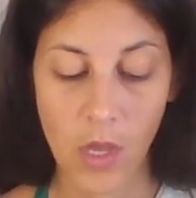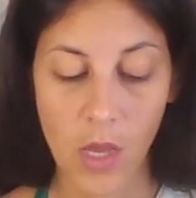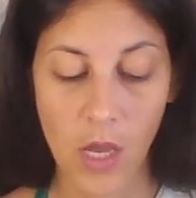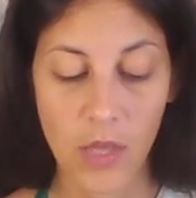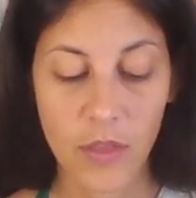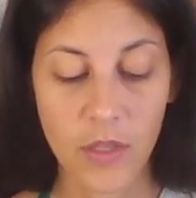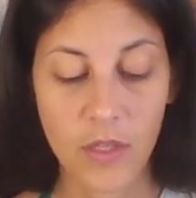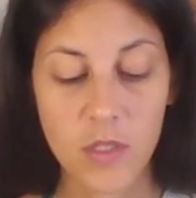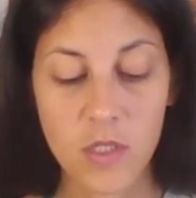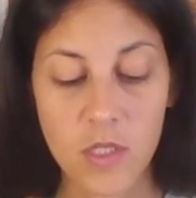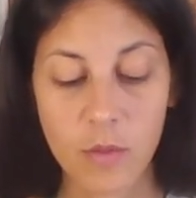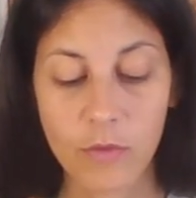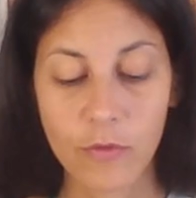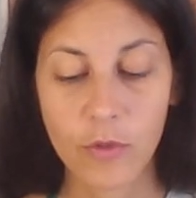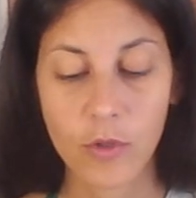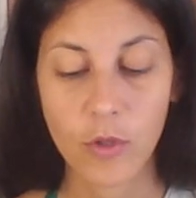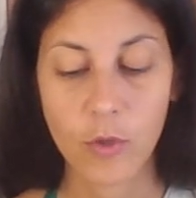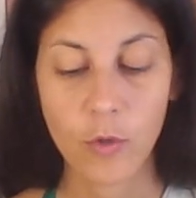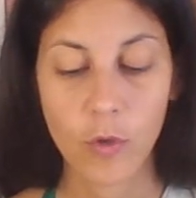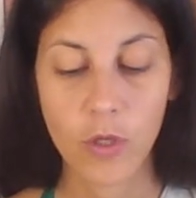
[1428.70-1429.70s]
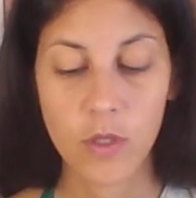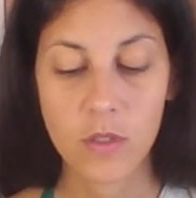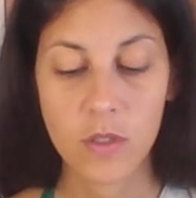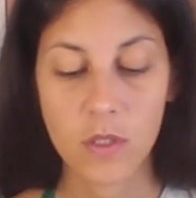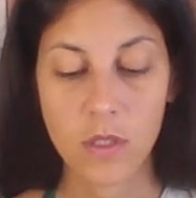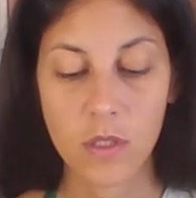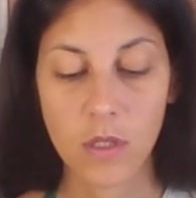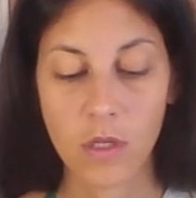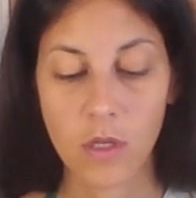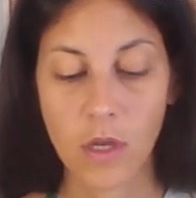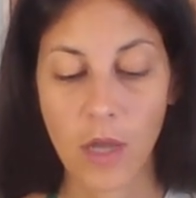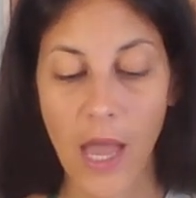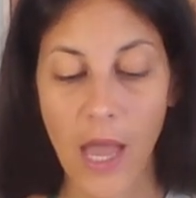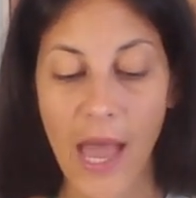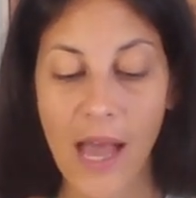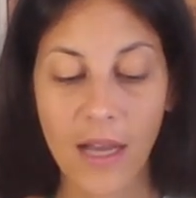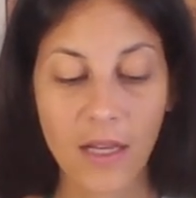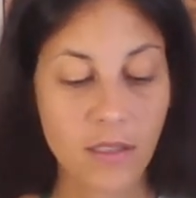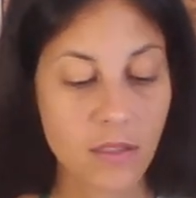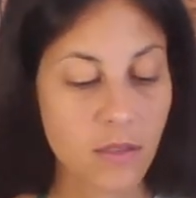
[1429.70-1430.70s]
I think some of you are going to
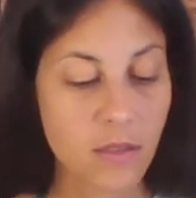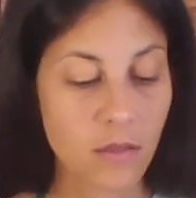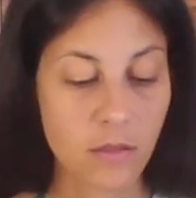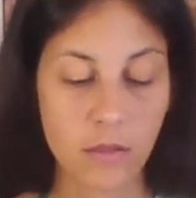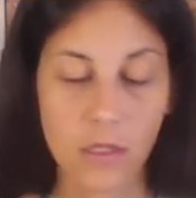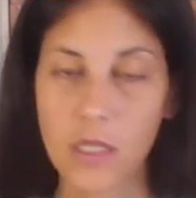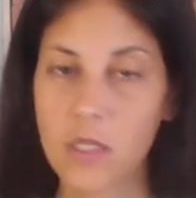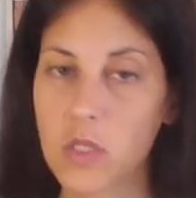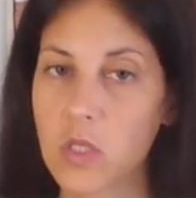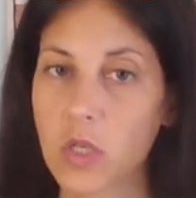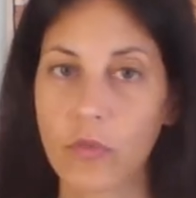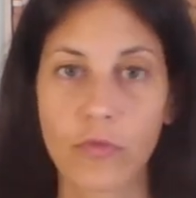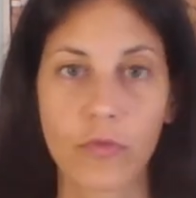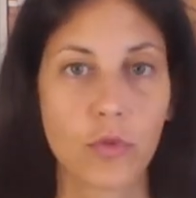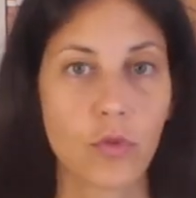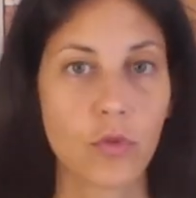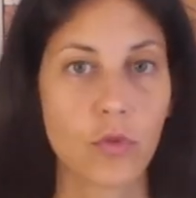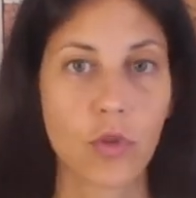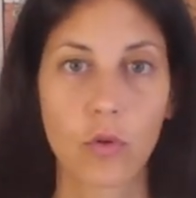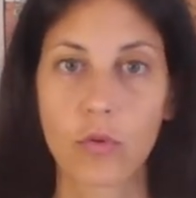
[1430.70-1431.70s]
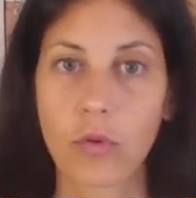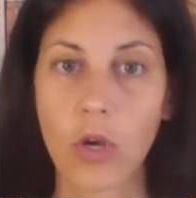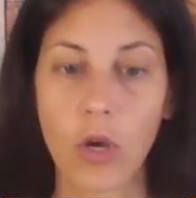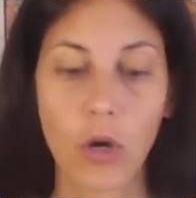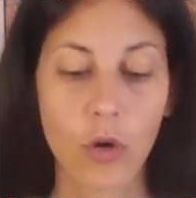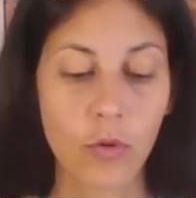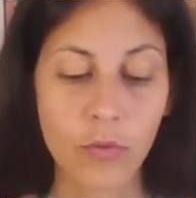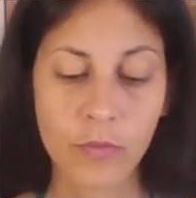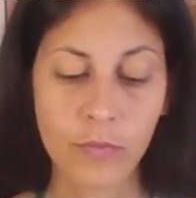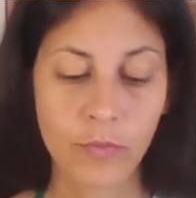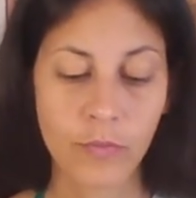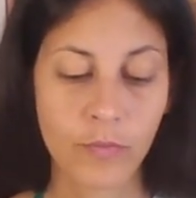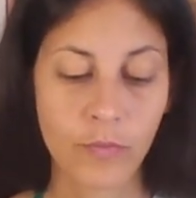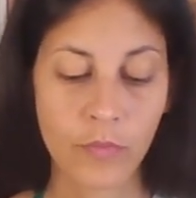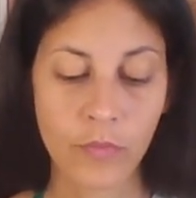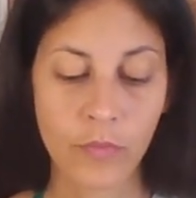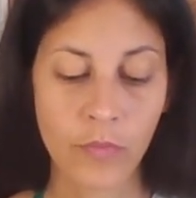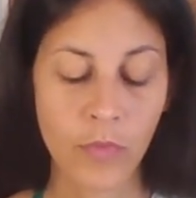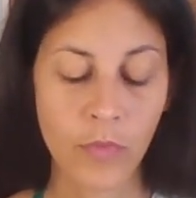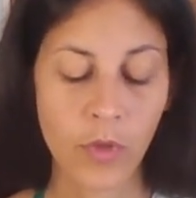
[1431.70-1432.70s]
act as if you don't know,
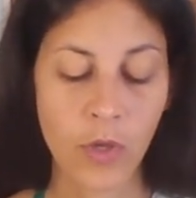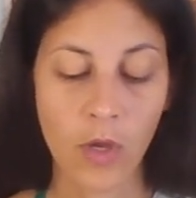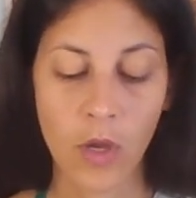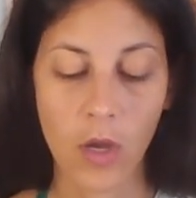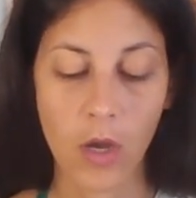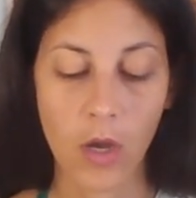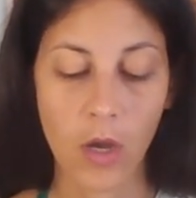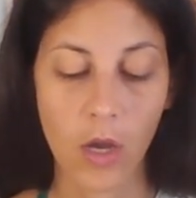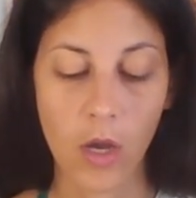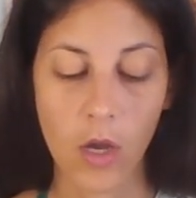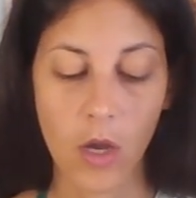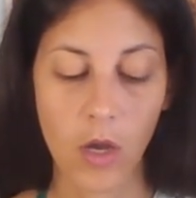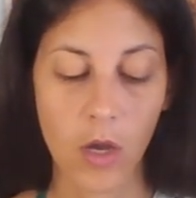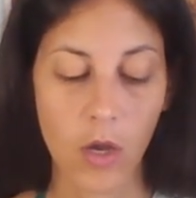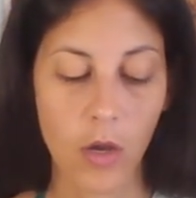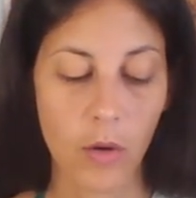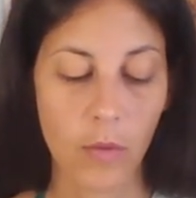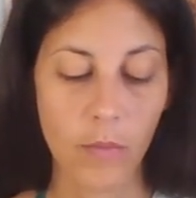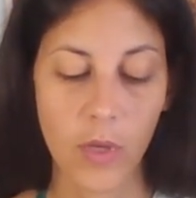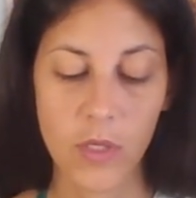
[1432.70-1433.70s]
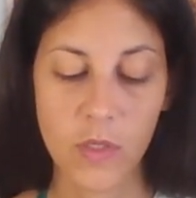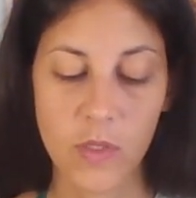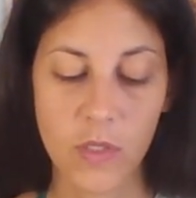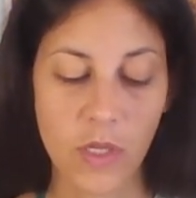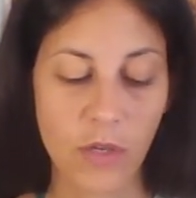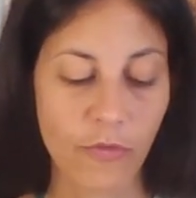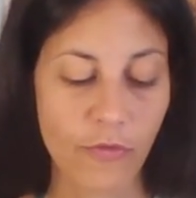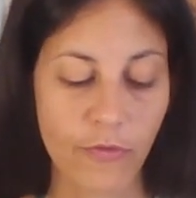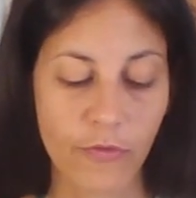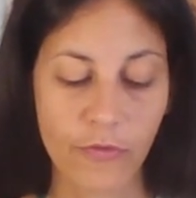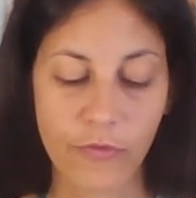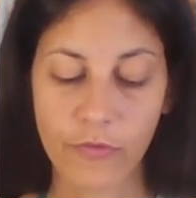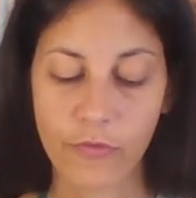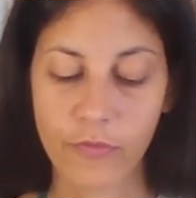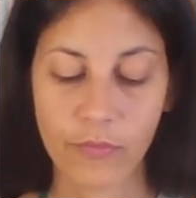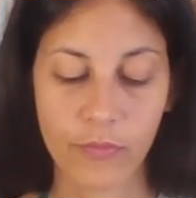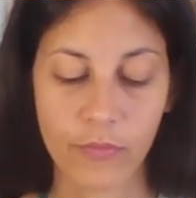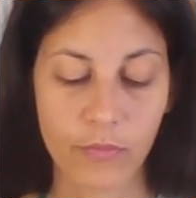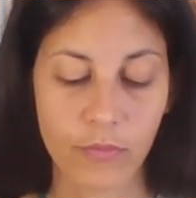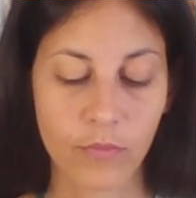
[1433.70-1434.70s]
um, as
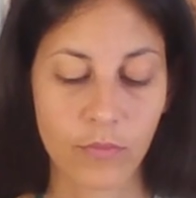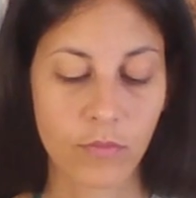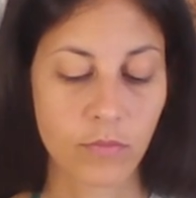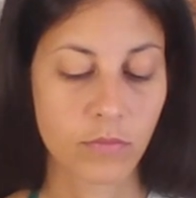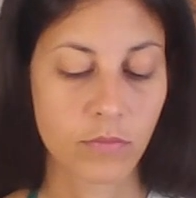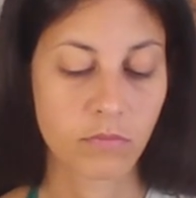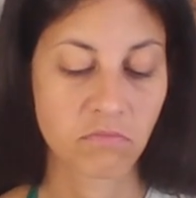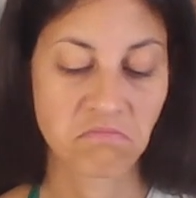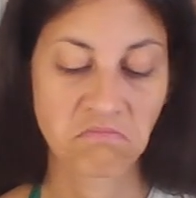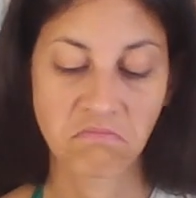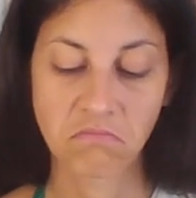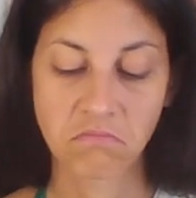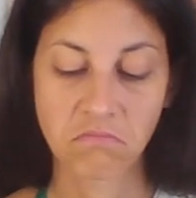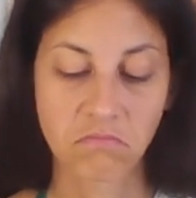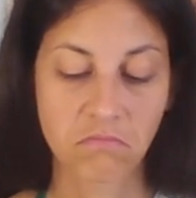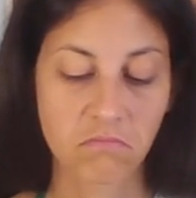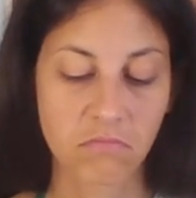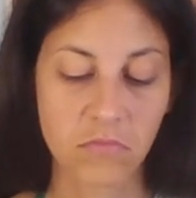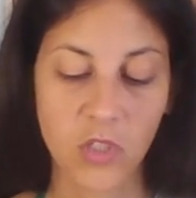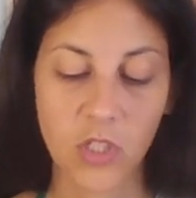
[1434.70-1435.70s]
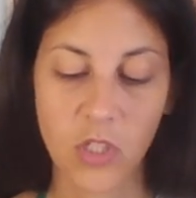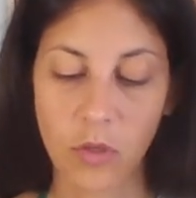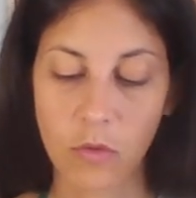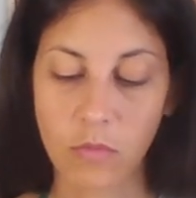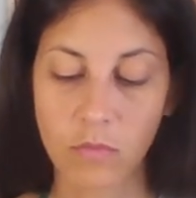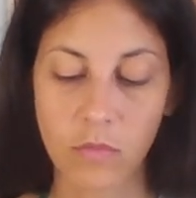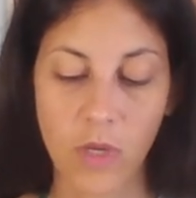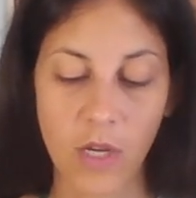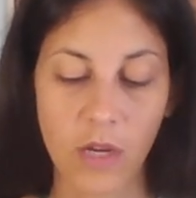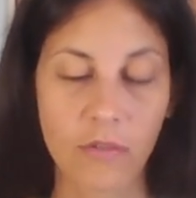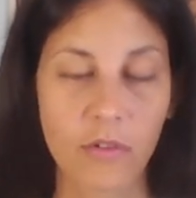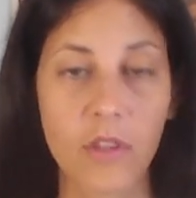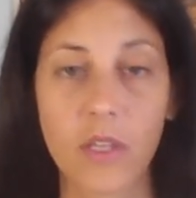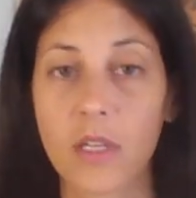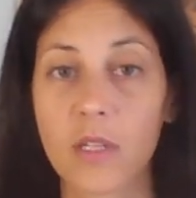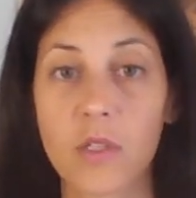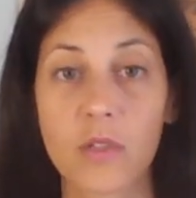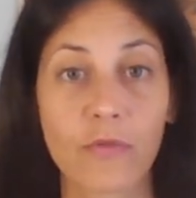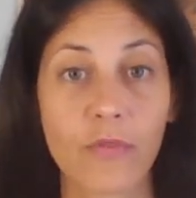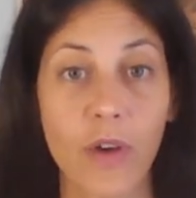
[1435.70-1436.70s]
if, you know,
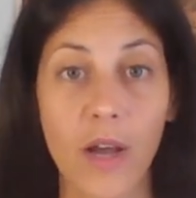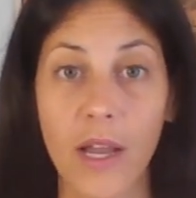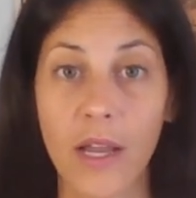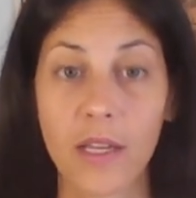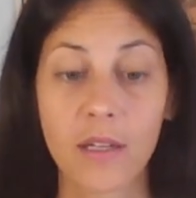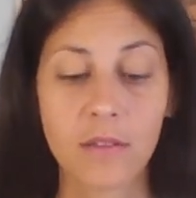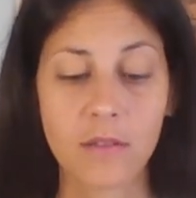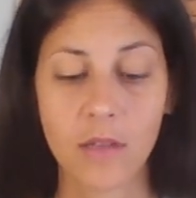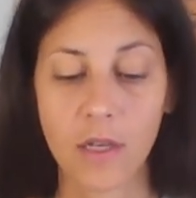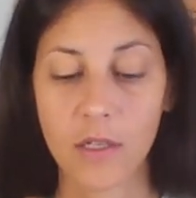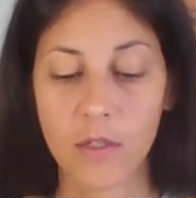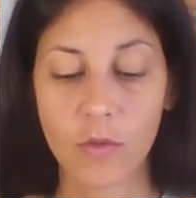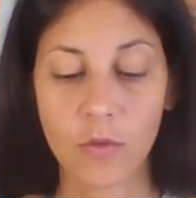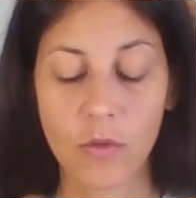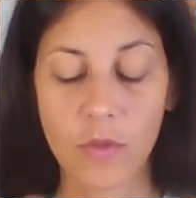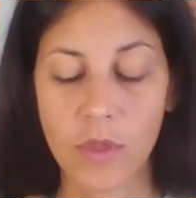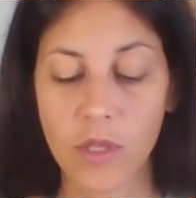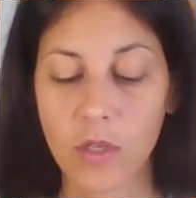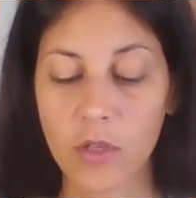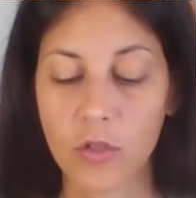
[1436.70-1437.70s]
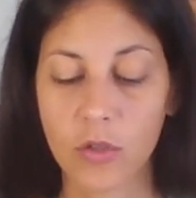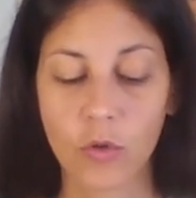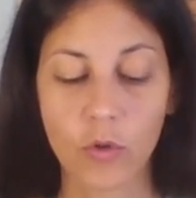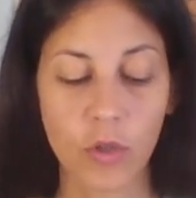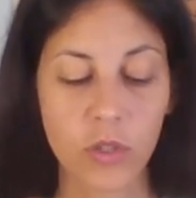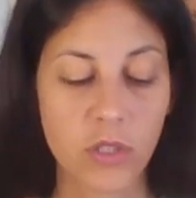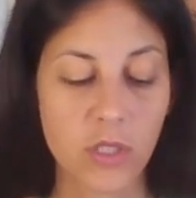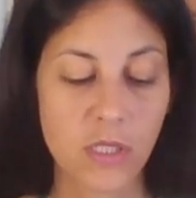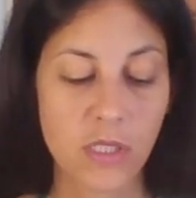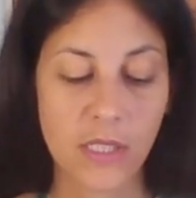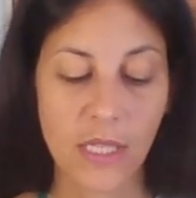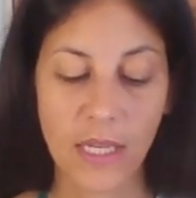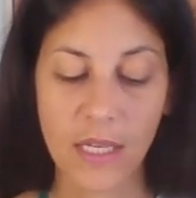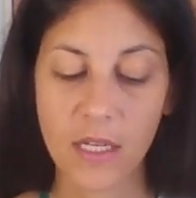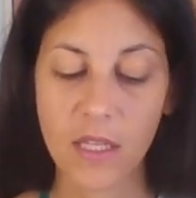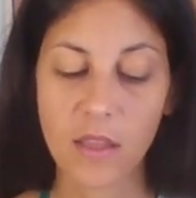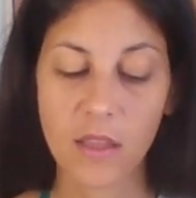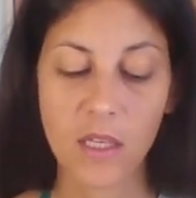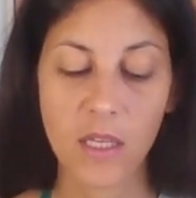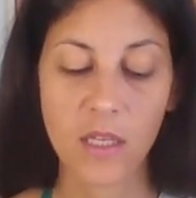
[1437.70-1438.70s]
everything is fine. I don't think you're going to say
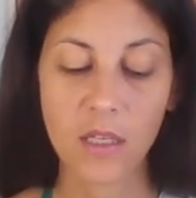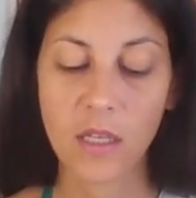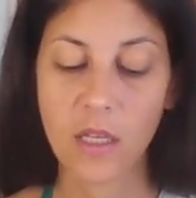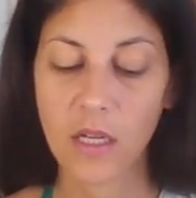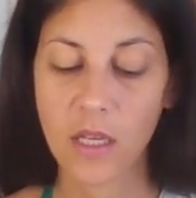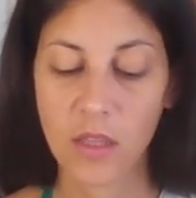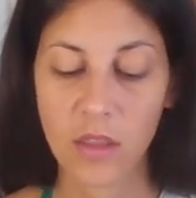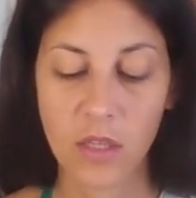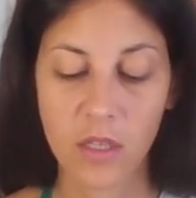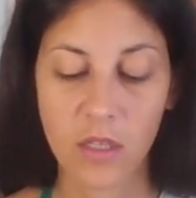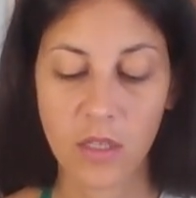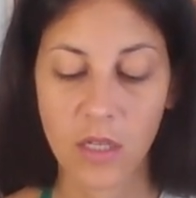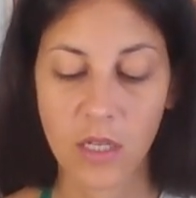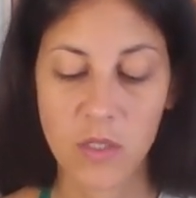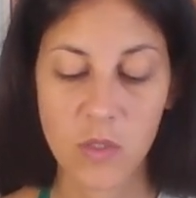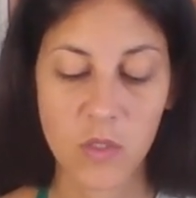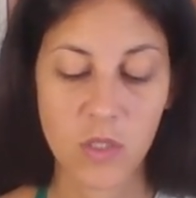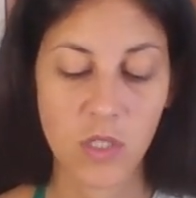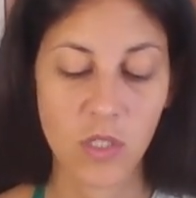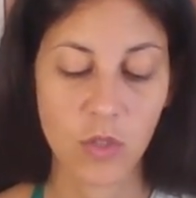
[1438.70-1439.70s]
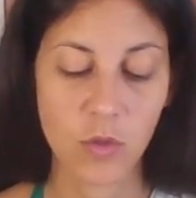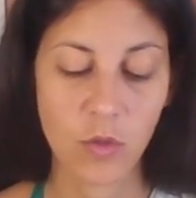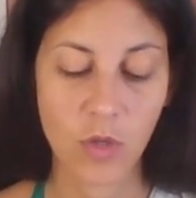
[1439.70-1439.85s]
anything. And I think I see you